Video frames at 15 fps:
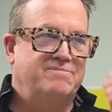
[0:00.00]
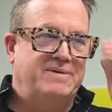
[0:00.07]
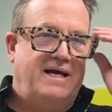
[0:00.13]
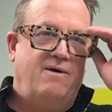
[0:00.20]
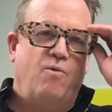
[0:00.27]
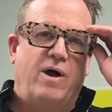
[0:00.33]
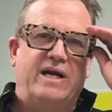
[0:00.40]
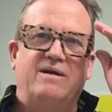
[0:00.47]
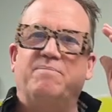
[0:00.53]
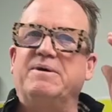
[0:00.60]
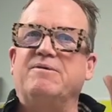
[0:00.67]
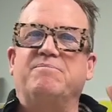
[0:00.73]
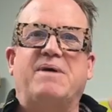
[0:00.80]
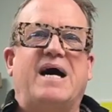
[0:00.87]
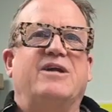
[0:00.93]
But I wanted to
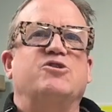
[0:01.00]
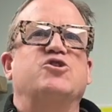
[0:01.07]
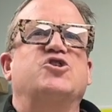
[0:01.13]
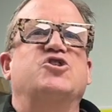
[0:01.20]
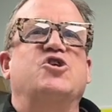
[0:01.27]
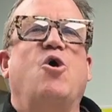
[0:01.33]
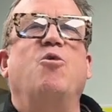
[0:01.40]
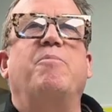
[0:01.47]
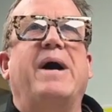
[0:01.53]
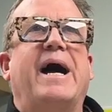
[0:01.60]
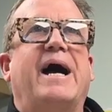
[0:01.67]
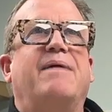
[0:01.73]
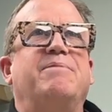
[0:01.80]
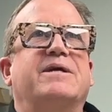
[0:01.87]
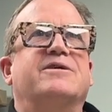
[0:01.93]
build models so bad